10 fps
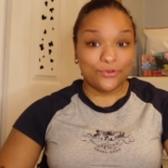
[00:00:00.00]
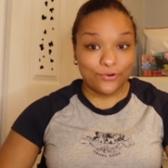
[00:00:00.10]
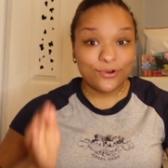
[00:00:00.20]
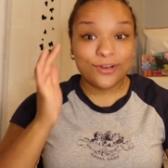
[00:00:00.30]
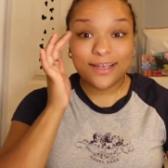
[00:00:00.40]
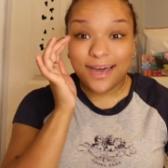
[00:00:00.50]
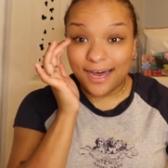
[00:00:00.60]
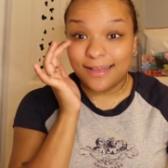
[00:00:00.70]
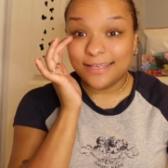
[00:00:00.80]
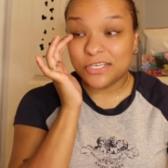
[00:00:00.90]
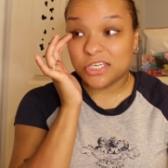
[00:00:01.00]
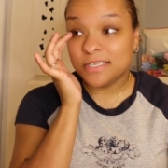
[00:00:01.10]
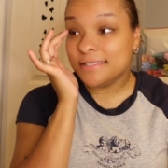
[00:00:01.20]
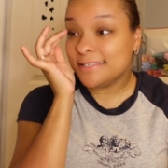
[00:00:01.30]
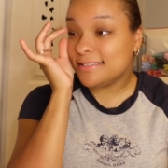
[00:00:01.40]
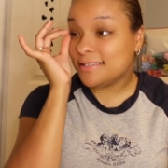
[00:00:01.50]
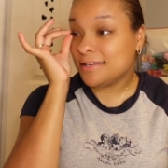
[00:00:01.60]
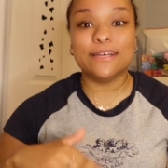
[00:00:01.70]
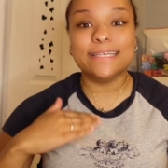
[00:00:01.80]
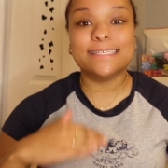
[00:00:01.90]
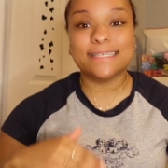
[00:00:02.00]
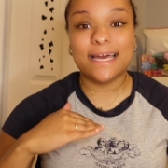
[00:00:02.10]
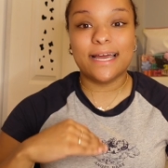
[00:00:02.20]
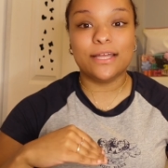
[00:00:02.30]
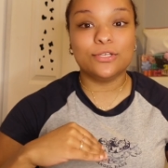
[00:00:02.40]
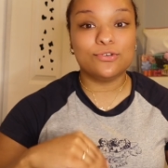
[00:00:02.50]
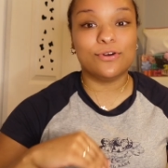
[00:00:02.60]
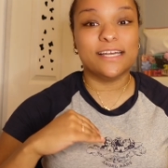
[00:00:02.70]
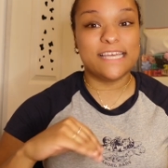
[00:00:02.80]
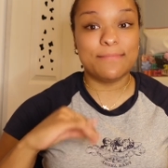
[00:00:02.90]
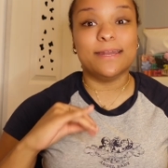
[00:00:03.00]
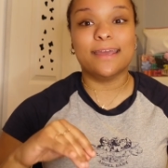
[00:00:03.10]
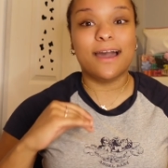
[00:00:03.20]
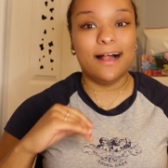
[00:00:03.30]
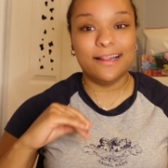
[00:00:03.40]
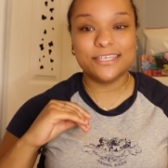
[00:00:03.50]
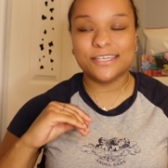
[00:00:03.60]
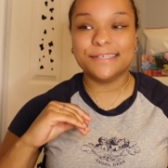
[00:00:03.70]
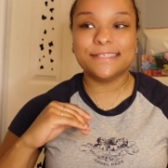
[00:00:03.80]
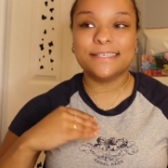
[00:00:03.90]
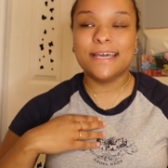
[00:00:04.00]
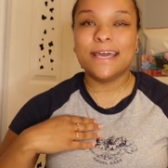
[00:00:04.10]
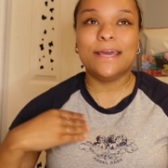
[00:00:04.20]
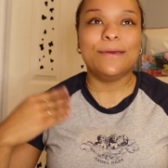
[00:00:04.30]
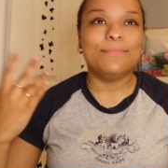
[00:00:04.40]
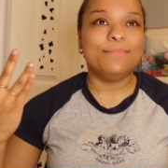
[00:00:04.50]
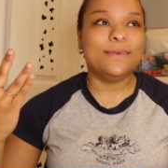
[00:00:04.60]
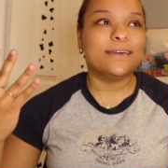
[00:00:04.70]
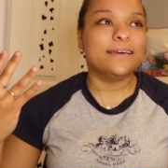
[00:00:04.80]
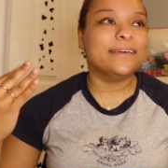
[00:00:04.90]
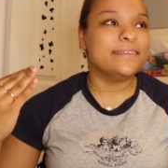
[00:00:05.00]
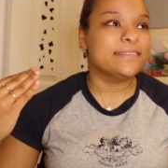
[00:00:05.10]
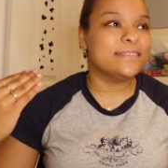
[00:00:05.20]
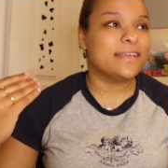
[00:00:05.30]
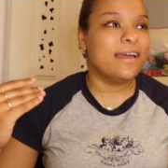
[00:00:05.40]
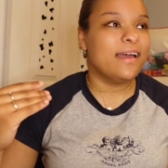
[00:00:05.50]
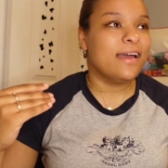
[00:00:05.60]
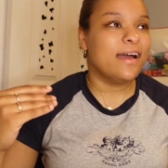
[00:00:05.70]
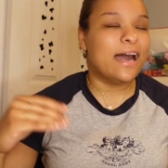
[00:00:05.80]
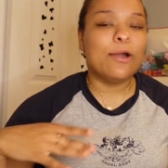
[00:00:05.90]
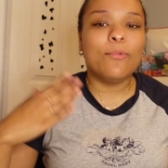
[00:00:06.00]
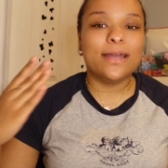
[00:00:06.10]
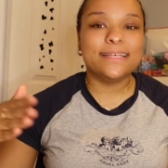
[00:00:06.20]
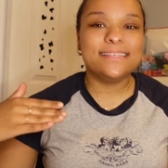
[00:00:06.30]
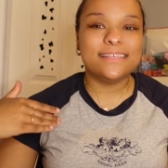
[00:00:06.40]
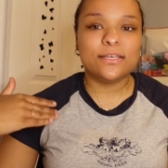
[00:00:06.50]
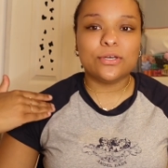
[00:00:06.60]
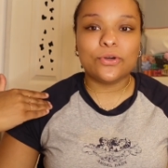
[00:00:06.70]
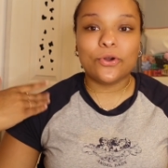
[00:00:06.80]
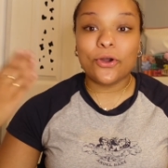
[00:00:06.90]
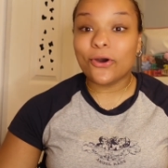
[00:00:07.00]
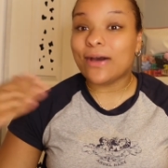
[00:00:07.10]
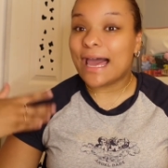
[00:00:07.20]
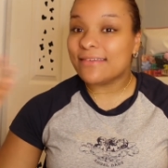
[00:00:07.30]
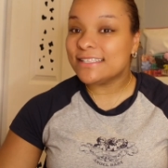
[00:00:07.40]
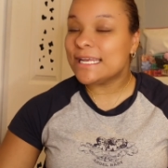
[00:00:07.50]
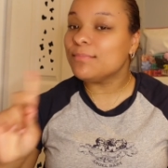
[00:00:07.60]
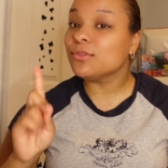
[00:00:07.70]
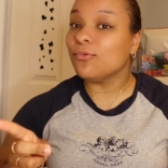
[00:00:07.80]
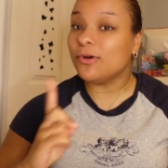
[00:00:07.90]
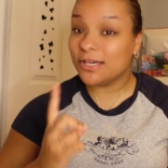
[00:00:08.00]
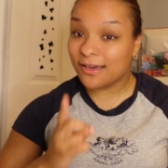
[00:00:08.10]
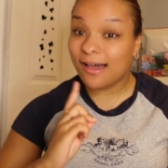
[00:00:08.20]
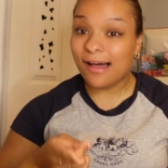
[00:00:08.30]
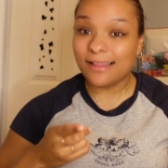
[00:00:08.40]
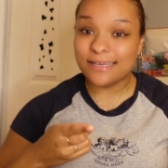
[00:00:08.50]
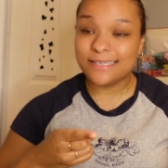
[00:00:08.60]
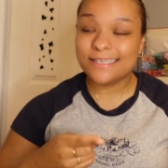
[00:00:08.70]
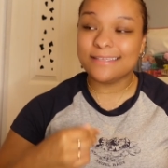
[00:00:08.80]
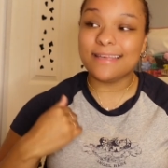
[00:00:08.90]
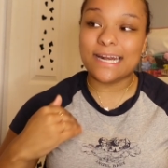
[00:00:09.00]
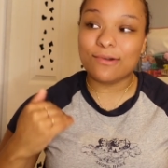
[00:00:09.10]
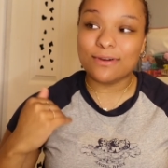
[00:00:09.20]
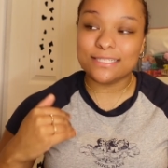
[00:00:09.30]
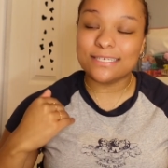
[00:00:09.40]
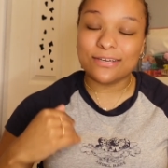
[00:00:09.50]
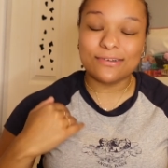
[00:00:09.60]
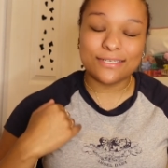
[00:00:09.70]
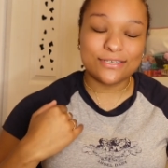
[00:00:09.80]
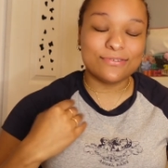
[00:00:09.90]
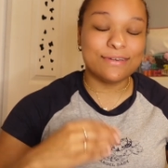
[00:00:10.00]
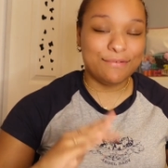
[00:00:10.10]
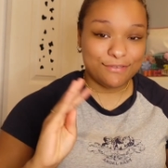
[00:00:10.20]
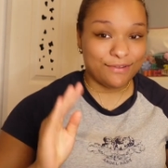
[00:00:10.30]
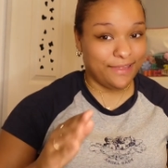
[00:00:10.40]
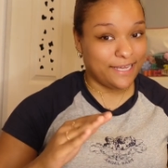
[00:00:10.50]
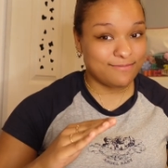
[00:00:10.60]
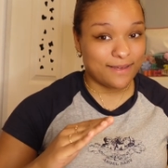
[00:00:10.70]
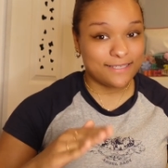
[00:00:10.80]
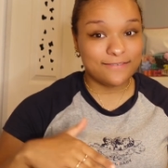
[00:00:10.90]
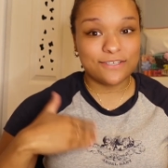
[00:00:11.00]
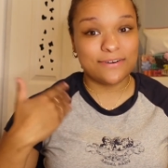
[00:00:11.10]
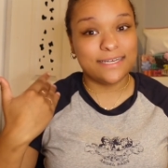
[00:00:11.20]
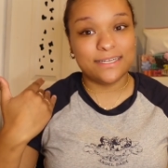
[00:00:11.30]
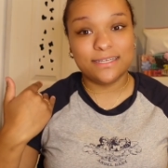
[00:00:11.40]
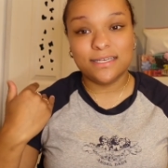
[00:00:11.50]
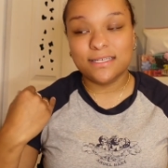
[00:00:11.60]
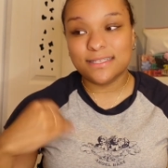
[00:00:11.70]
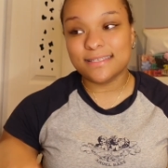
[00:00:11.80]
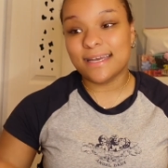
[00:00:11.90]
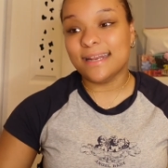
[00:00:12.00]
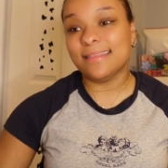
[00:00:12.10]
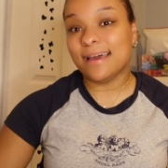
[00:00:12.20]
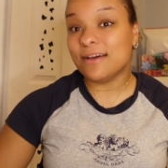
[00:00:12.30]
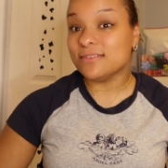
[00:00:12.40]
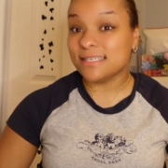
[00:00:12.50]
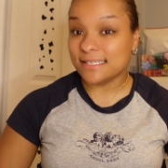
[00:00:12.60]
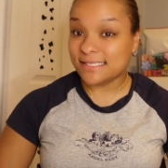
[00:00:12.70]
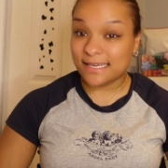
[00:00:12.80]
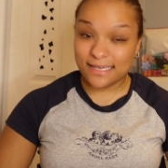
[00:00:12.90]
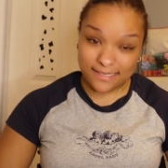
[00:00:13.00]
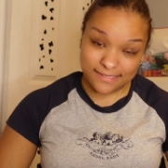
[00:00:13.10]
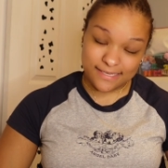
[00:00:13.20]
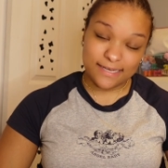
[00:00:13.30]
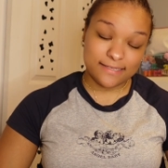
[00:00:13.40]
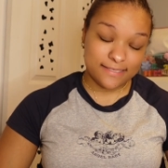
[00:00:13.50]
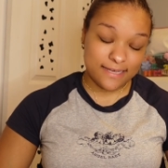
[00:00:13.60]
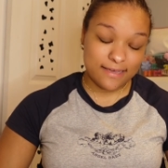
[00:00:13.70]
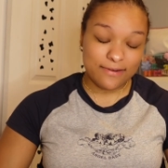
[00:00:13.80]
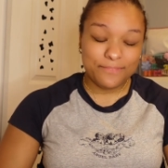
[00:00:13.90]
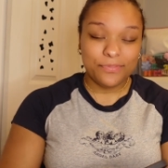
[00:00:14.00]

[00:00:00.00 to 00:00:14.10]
tour colleges. Really did not tour that many colleges because I wanted to go out of state, but the one college that I wanted to go to, it was really expensive, so I decided that I was gonna stay and stay instead,